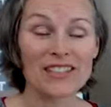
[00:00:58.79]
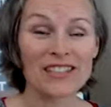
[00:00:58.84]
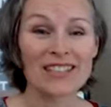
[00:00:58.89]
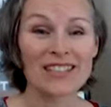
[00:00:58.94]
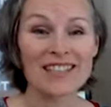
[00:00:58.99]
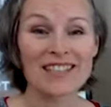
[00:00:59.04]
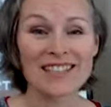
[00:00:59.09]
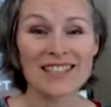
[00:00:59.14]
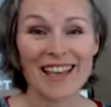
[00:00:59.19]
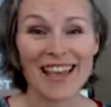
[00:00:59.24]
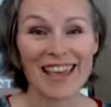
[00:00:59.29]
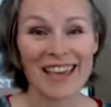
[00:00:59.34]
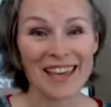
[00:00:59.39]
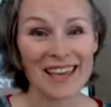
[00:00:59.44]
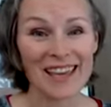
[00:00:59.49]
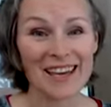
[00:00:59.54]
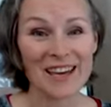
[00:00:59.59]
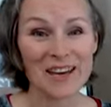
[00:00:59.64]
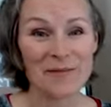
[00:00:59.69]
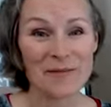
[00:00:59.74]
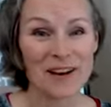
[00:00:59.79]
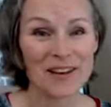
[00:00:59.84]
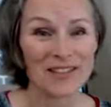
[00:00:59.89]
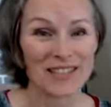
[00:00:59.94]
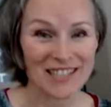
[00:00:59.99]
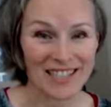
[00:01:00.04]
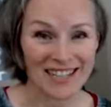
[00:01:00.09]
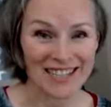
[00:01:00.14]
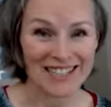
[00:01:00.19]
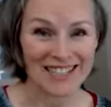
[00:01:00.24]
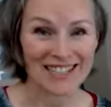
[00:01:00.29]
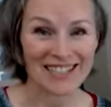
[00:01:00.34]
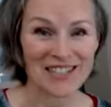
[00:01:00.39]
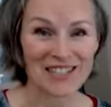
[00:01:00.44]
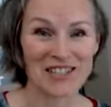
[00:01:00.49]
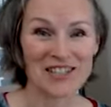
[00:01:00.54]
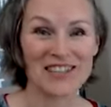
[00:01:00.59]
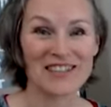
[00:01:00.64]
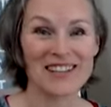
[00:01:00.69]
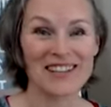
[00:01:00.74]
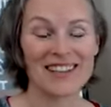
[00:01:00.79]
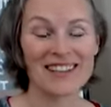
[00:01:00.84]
is saying about sex addiction.